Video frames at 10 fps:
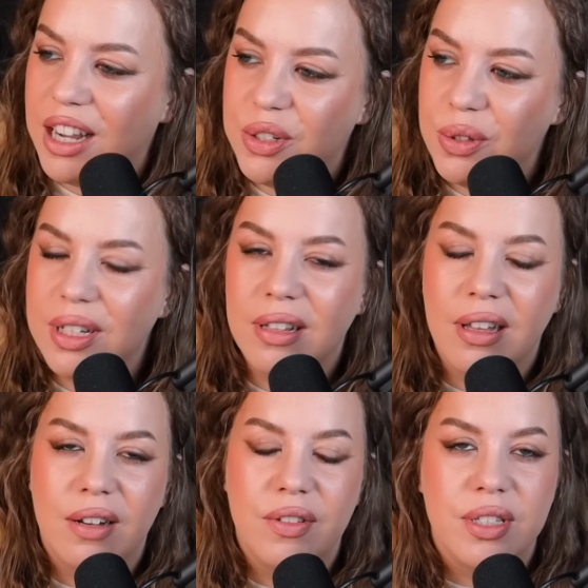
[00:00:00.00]
I do think a
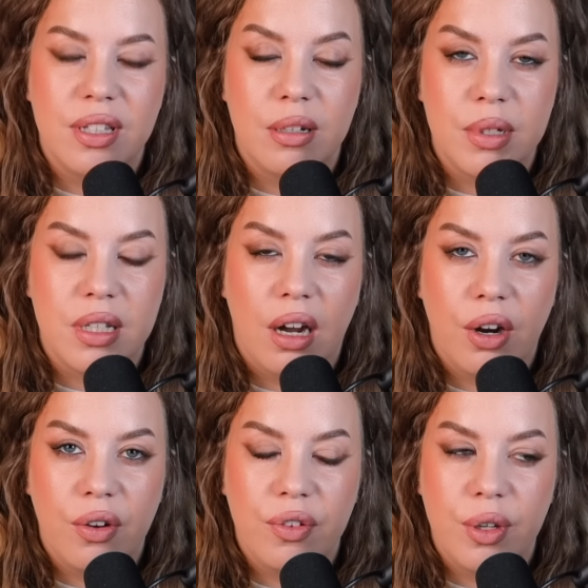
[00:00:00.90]
lot of the
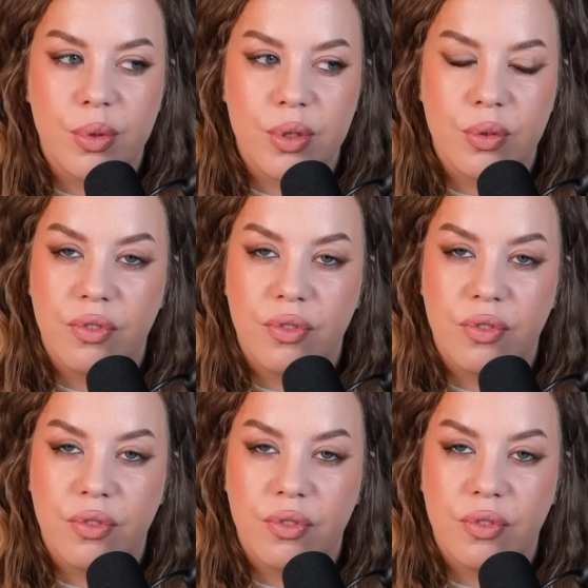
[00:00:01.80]
cinematography was